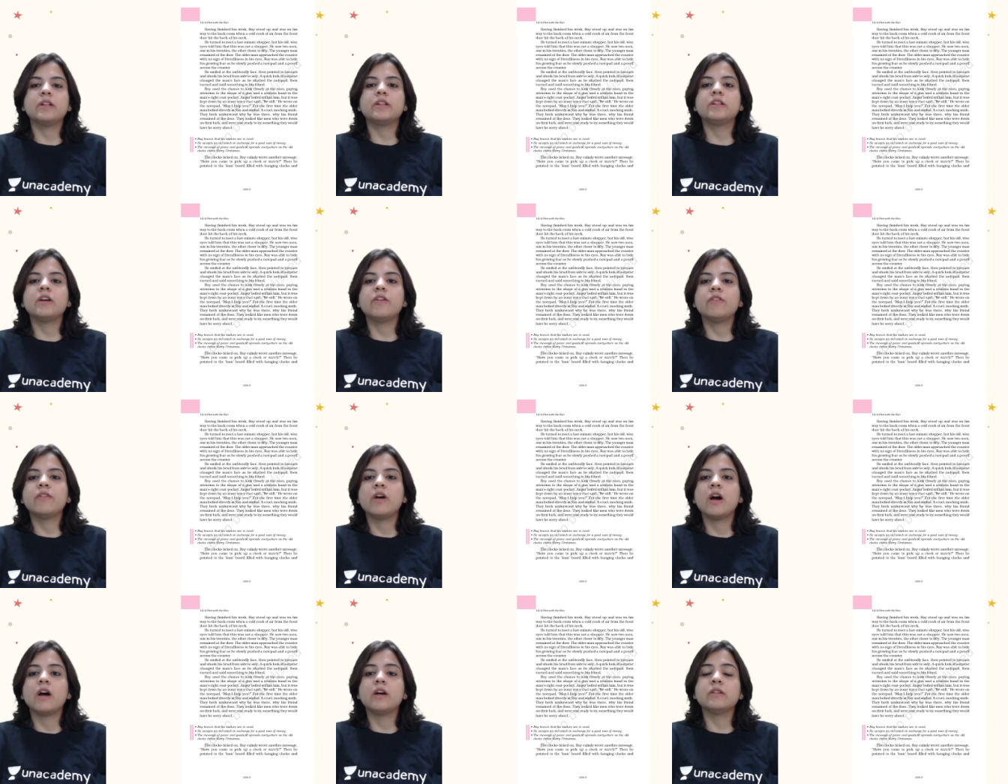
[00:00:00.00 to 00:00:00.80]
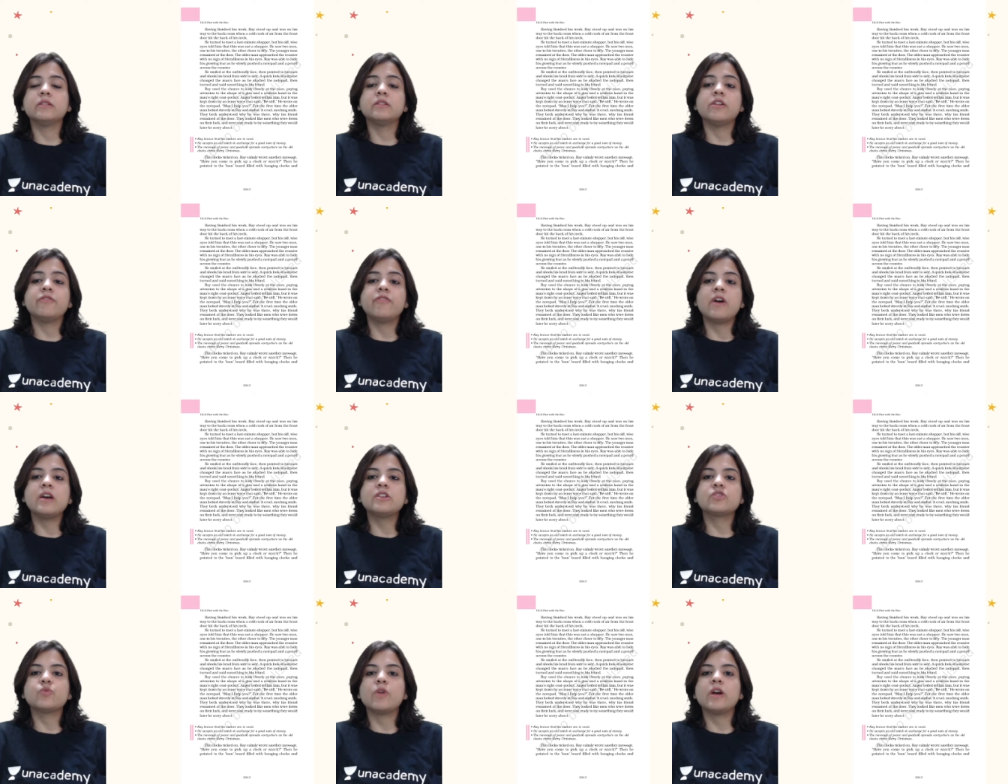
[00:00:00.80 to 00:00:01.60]
The, um, the
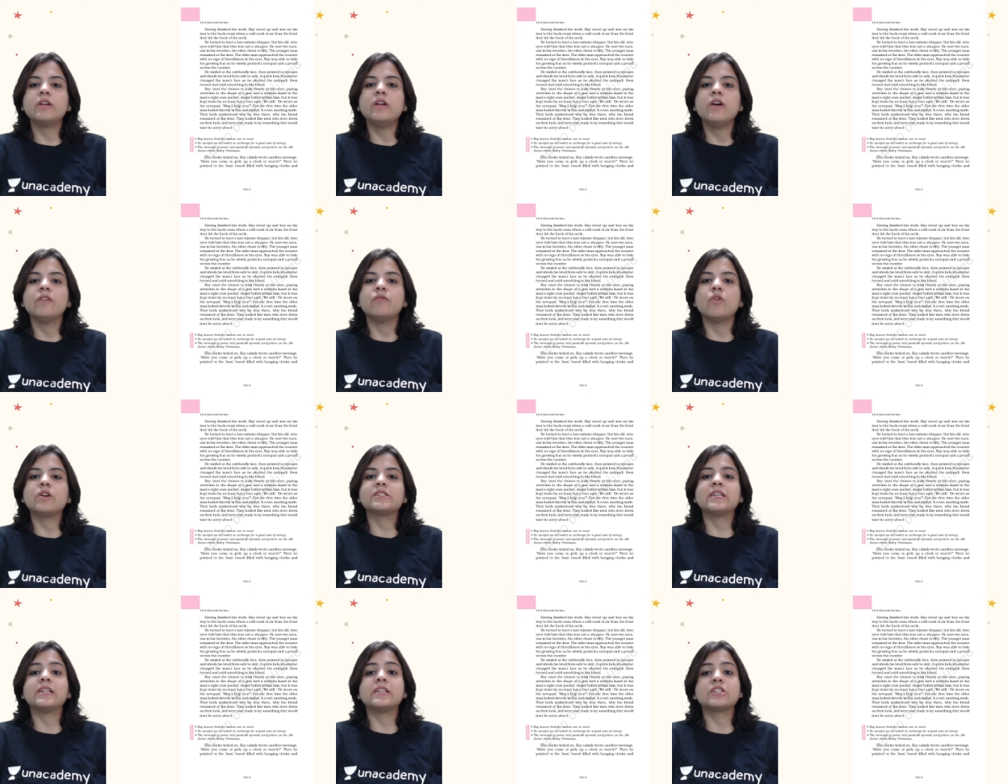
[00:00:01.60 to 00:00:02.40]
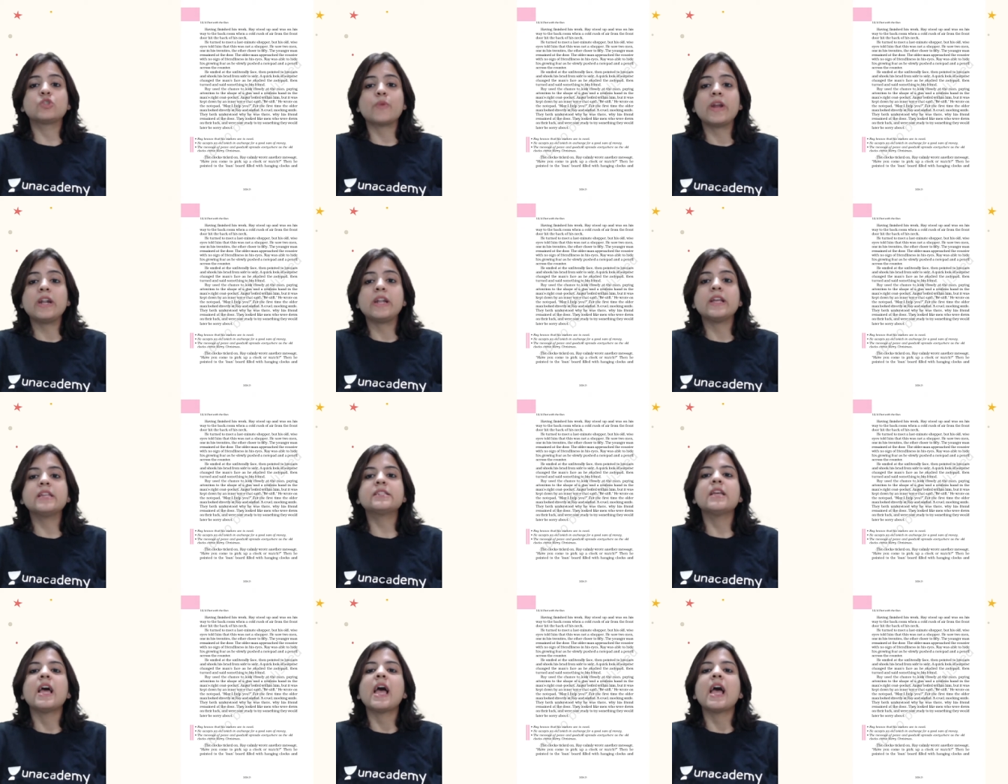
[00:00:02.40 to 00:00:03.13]
first one was in his twenties